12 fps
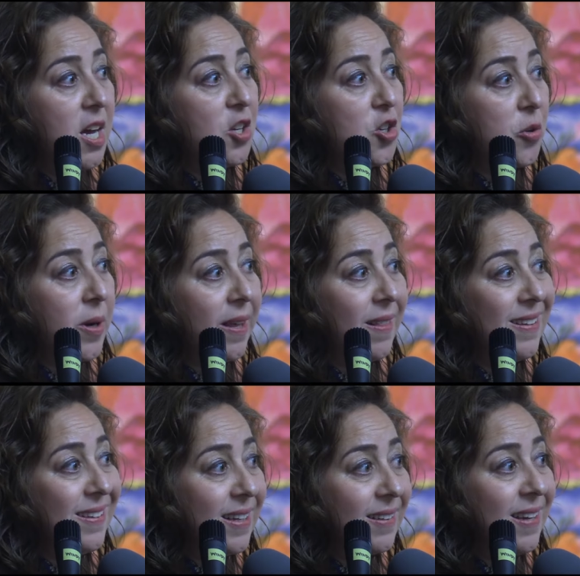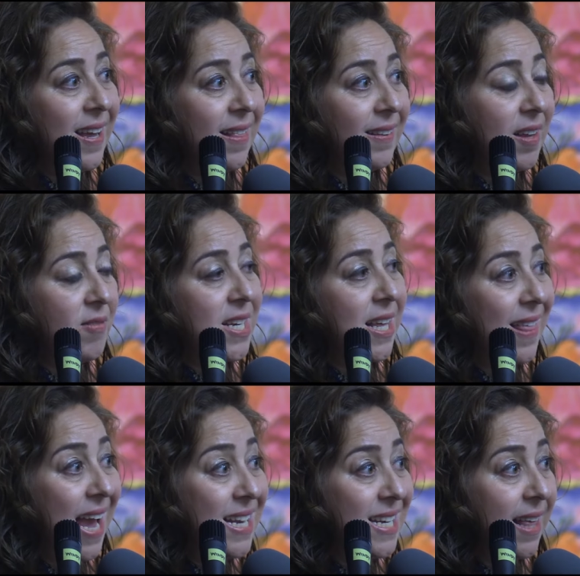during the 16th, 17th,
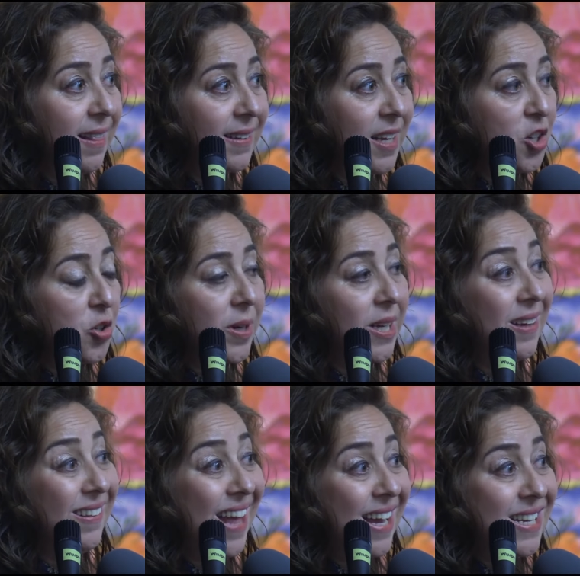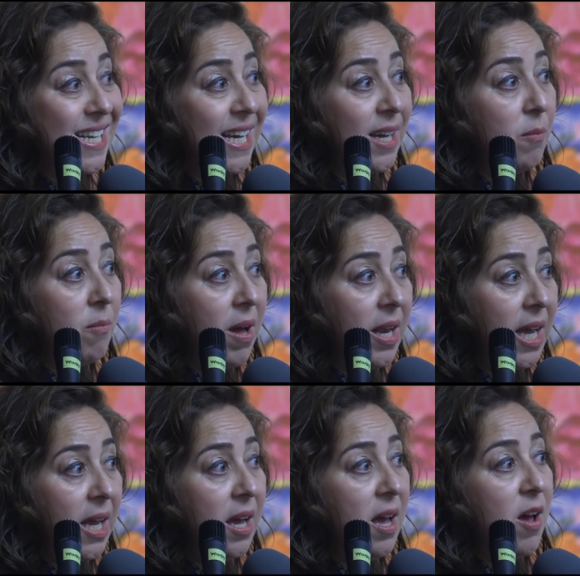18th century, collecting
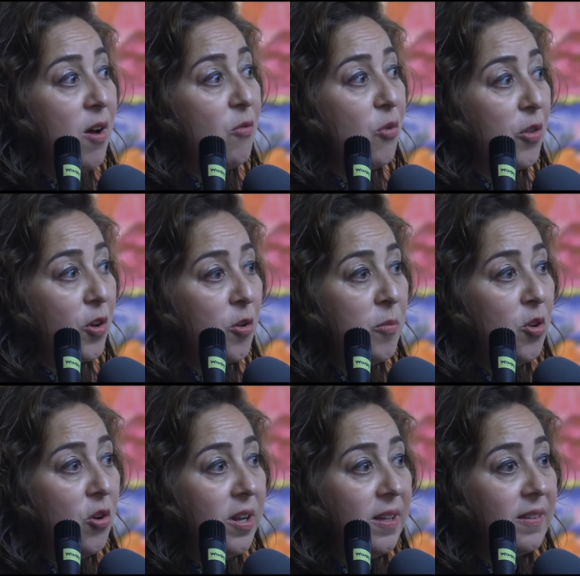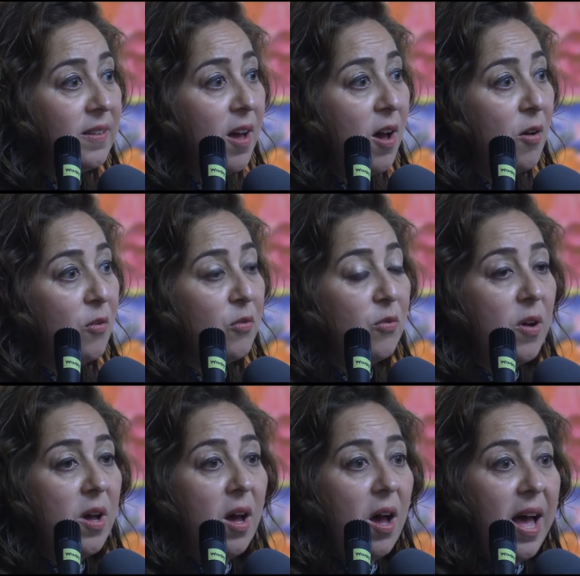money for the communities of
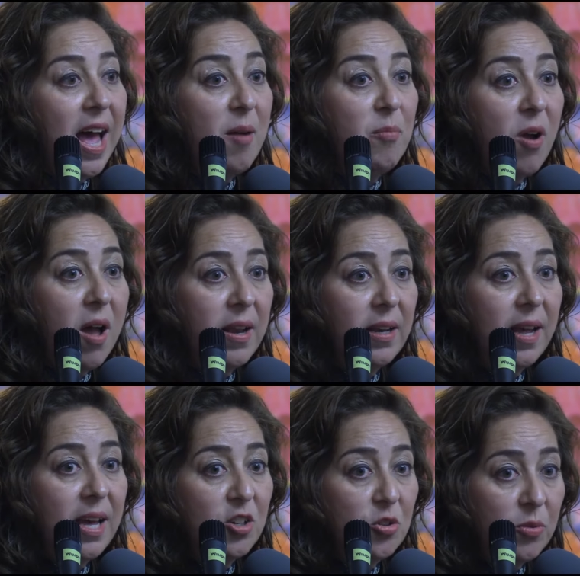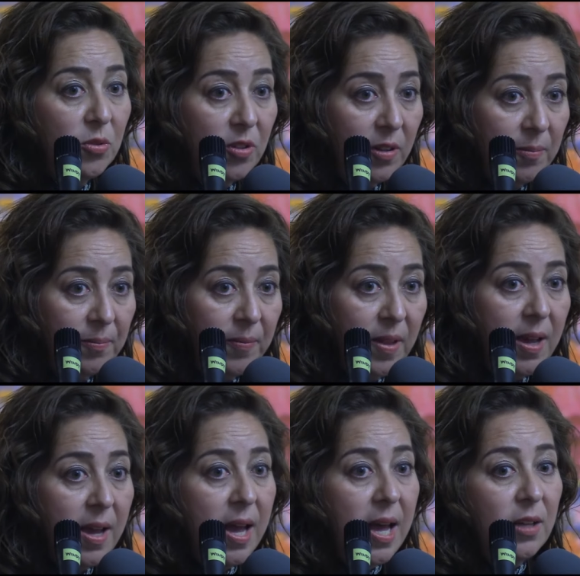Hebron and Jerusalem.
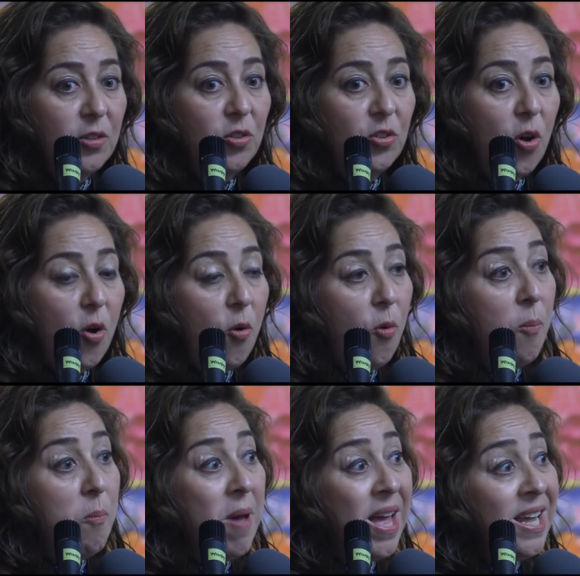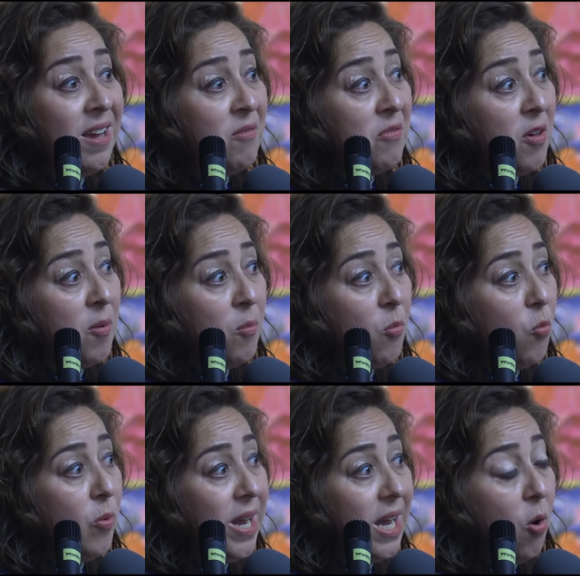So many of them,
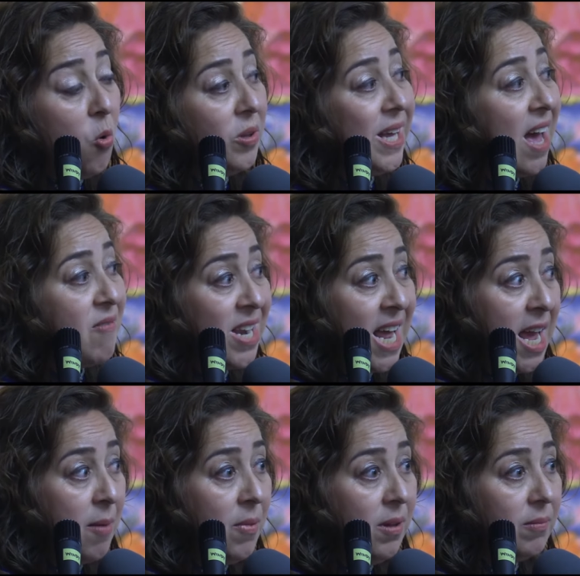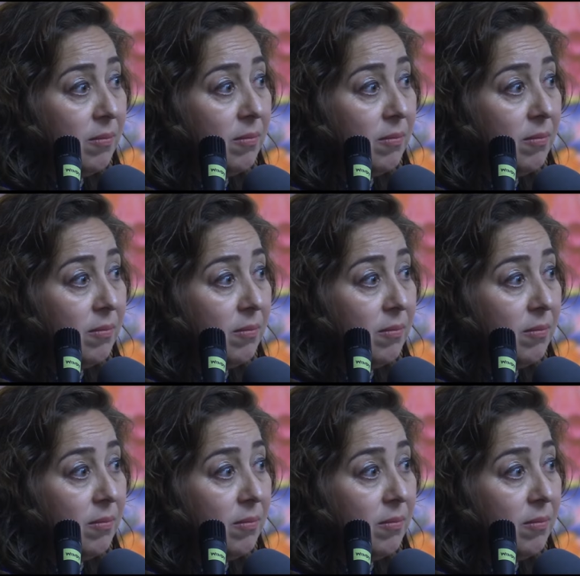we only have a name.